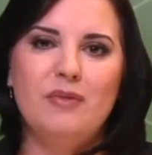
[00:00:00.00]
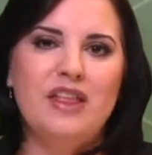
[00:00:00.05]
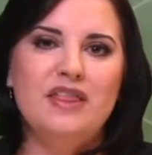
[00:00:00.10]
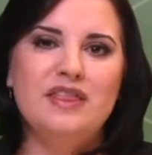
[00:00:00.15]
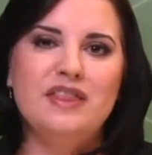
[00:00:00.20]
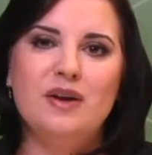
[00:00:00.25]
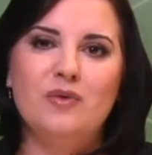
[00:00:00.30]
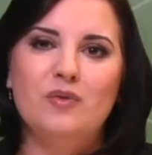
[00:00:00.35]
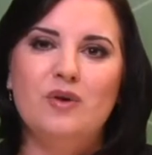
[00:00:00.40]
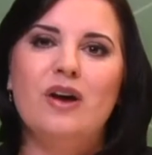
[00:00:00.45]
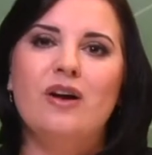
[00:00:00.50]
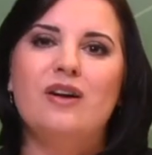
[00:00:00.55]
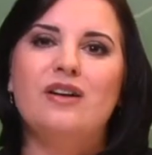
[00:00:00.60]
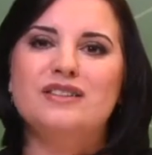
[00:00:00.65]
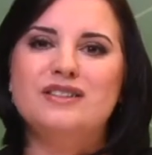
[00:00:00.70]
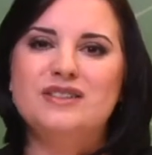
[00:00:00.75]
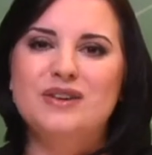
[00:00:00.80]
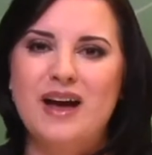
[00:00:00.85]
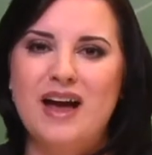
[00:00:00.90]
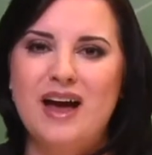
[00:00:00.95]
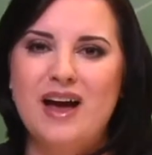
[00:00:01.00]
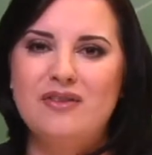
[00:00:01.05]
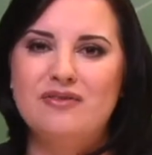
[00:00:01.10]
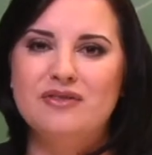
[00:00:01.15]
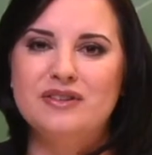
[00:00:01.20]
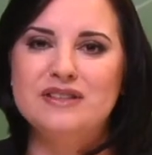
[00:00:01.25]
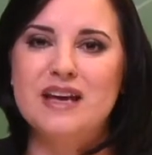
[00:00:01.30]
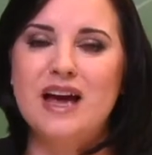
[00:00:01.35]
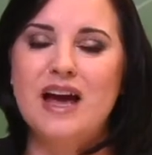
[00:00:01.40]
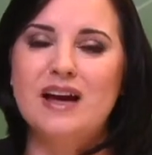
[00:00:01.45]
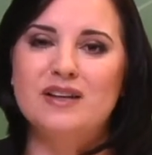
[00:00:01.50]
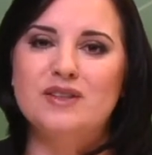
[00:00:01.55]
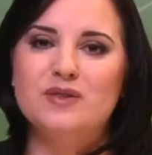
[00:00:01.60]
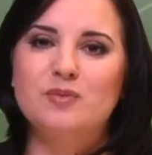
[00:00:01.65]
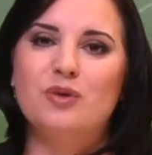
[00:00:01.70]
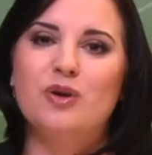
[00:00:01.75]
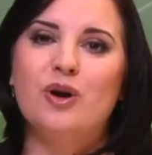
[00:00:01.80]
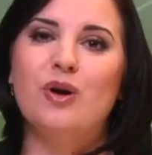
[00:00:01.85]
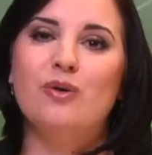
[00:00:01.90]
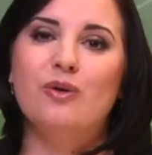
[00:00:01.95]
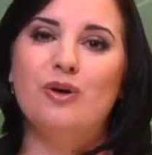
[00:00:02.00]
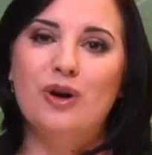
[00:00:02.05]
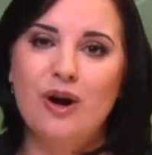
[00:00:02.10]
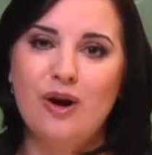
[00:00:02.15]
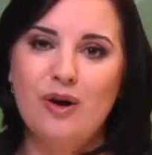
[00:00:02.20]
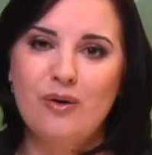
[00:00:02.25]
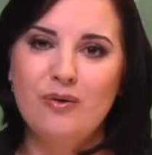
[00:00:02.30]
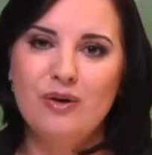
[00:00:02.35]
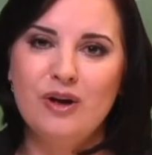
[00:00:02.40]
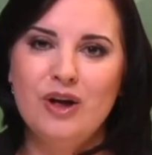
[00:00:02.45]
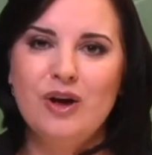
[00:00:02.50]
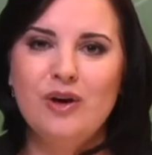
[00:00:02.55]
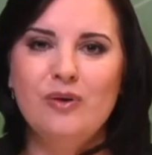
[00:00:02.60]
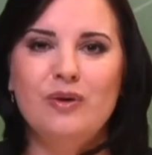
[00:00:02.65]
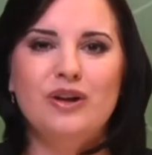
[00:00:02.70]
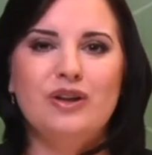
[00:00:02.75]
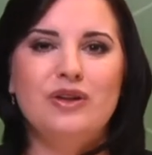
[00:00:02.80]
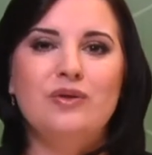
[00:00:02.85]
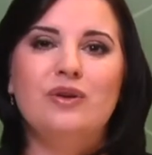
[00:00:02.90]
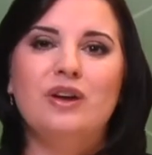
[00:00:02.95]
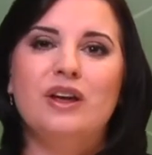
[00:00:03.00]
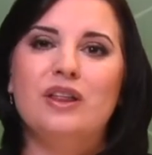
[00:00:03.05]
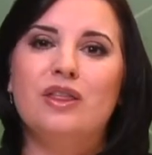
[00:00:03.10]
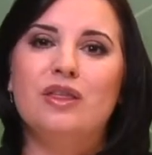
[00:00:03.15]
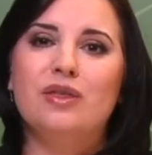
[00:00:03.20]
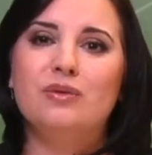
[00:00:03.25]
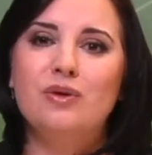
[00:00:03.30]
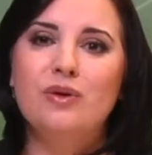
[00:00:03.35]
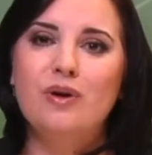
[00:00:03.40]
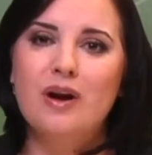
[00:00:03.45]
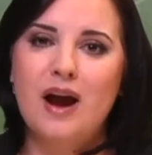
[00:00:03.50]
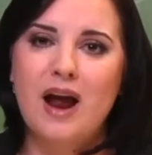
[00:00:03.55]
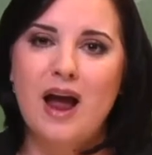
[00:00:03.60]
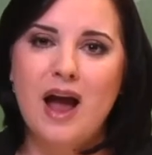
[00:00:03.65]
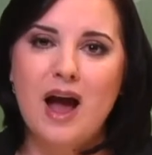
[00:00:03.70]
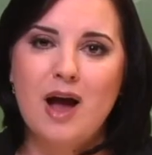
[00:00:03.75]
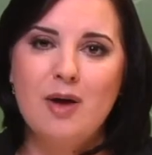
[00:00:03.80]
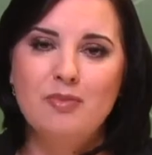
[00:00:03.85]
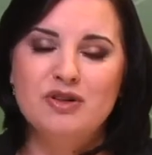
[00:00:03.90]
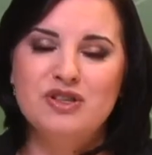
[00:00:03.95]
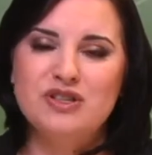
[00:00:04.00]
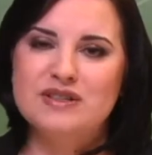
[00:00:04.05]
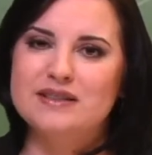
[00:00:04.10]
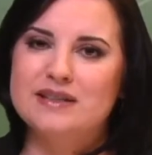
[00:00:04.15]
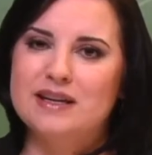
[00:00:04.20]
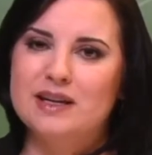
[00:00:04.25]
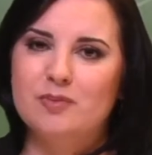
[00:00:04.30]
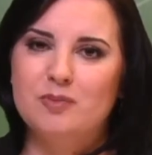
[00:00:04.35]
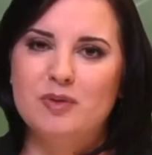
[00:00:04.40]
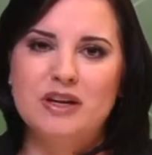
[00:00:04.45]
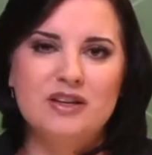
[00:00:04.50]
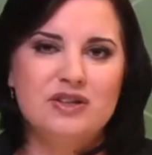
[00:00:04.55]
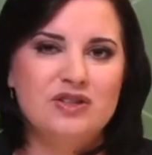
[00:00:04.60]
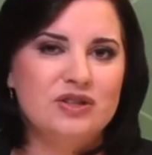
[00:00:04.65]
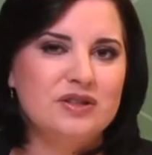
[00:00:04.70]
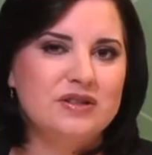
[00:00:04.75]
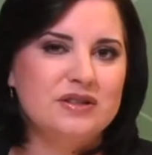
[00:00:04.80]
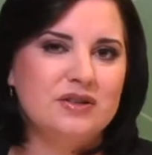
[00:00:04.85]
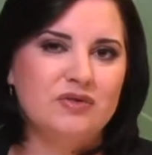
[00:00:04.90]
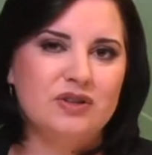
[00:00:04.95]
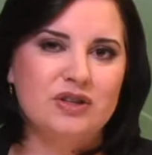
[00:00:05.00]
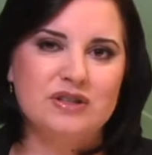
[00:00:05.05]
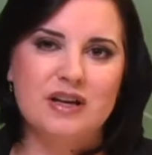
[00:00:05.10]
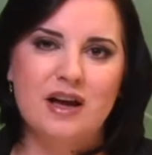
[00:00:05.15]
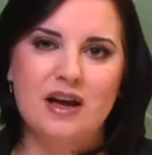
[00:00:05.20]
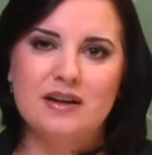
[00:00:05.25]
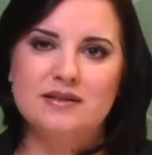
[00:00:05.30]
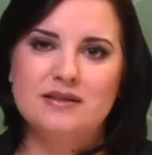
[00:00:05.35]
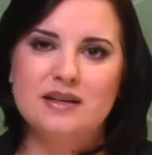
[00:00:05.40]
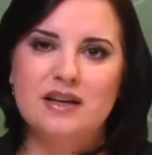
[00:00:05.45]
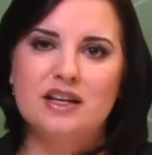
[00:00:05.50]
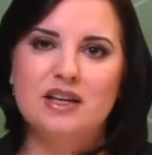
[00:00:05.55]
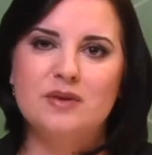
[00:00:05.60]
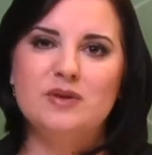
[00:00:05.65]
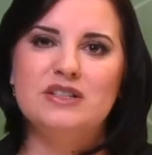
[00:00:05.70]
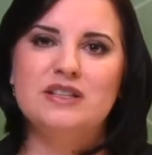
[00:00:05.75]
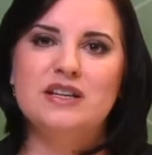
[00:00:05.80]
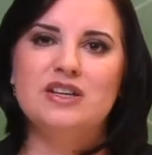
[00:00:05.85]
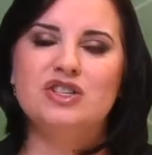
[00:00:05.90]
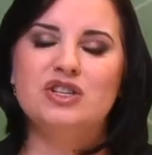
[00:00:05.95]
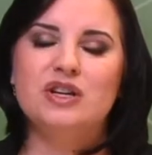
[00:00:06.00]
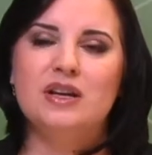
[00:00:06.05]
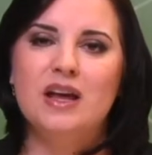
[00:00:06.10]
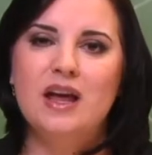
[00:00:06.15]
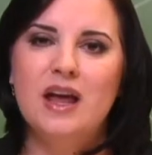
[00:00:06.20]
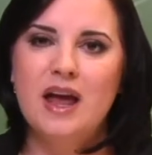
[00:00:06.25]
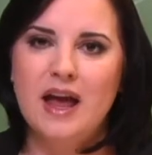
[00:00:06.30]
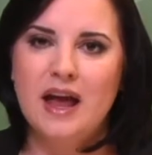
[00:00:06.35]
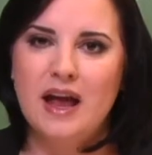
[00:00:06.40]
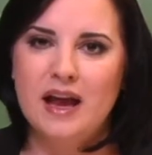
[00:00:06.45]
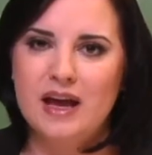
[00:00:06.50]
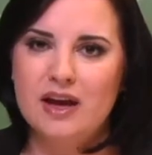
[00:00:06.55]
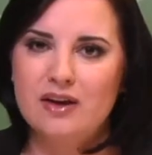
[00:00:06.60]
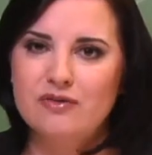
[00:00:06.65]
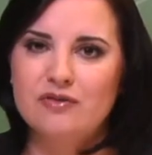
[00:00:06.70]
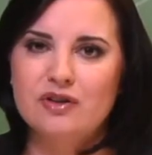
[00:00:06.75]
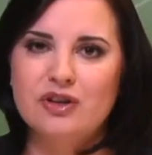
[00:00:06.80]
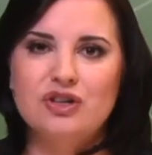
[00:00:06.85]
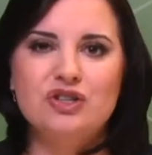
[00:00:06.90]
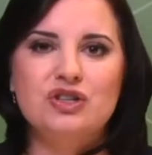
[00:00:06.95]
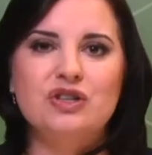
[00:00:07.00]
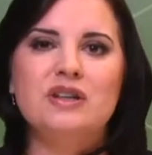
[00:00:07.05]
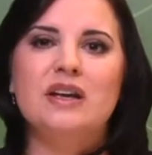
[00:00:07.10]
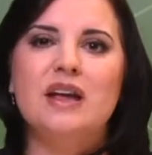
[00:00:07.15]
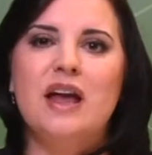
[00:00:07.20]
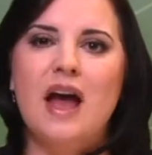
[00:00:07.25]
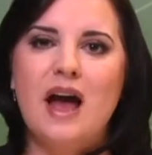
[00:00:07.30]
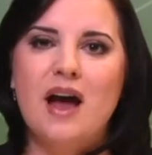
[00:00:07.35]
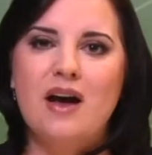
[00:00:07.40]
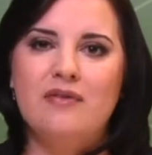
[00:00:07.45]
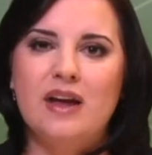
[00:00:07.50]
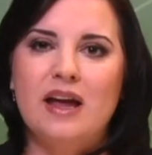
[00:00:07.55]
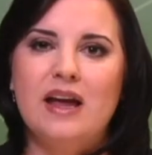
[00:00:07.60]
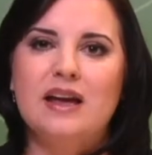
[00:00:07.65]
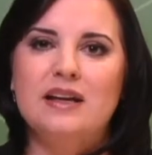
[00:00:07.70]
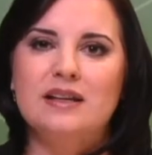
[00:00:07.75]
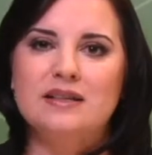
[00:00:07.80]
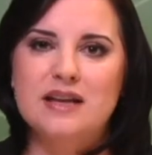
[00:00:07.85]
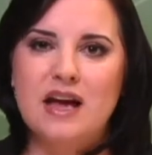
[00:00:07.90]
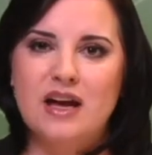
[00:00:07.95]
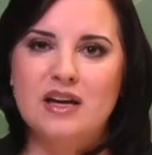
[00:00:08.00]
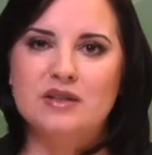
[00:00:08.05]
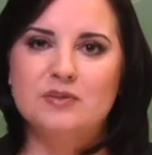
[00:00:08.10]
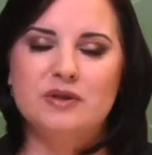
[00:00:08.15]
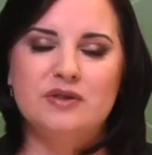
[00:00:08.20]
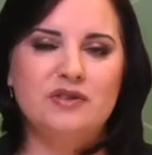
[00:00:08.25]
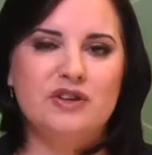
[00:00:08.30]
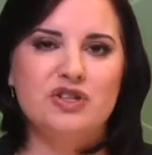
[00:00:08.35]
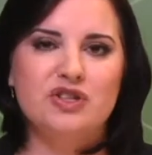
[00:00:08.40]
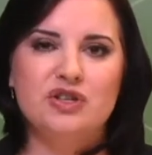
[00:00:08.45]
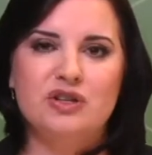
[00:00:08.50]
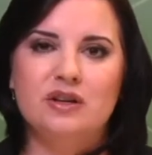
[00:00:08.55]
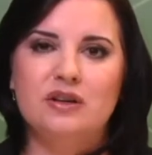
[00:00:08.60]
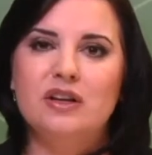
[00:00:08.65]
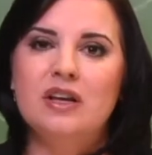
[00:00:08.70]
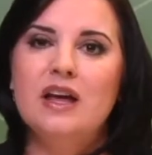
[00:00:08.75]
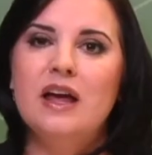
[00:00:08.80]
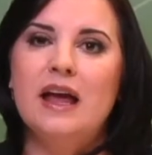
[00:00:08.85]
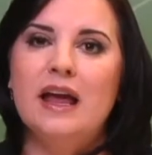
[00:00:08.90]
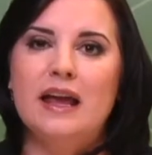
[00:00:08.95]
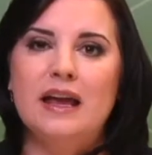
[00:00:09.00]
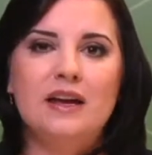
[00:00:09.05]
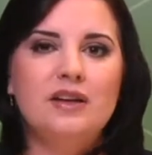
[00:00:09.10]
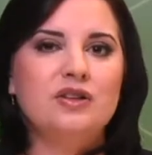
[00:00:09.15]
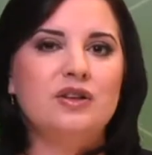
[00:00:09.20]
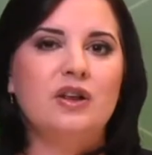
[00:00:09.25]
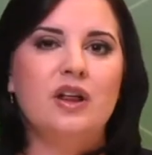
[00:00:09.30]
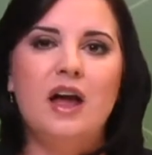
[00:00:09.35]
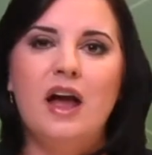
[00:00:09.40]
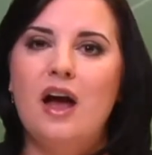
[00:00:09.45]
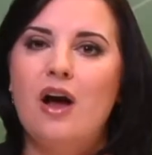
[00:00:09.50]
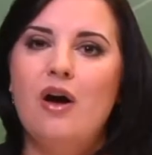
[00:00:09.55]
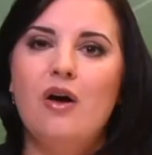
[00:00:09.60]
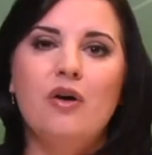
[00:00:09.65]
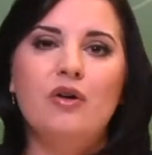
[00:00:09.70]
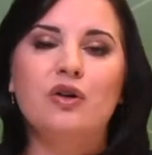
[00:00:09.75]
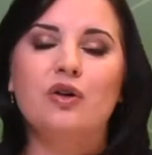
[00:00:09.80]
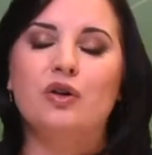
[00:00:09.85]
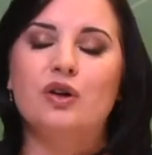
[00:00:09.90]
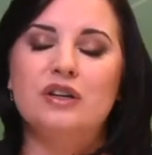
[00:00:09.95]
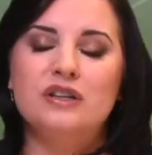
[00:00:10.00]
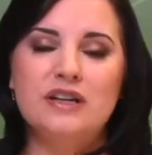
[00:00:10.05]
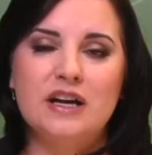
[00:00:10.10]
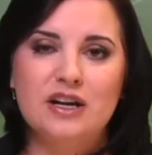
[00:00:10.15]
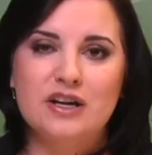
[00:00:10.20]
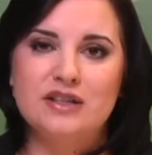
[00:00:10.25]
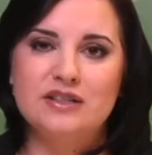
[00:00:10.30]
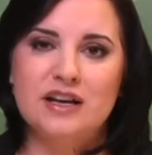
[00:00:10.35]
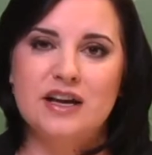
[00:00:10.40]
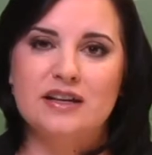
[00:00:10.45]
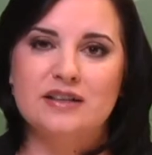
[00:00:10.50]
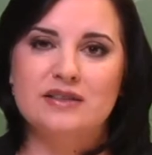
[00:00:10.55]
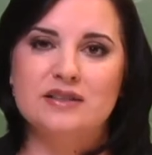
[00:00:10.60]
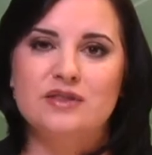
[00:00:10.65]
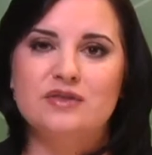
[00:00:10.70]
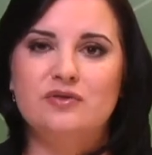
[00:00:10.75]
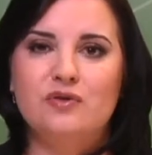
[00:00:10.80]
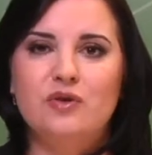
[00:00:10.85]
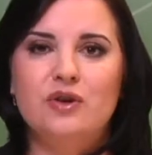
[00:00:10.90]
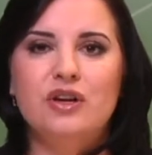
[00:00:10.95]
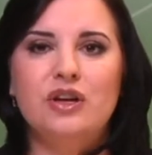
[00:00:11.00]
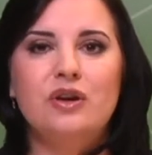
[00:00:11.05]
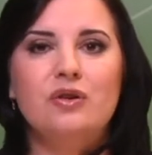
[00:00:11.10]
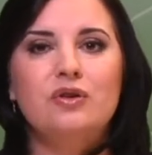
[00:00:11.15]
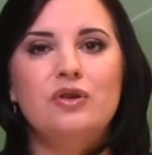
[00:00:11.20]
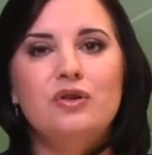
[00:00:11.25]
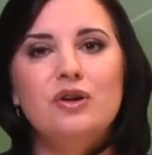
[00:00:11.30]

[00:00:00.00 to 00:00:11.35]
And then we also have Tax Pro Go, where you can, through our app, just take pictures of your tax documentation and virtually have a tax professional handle your entire taxes for you.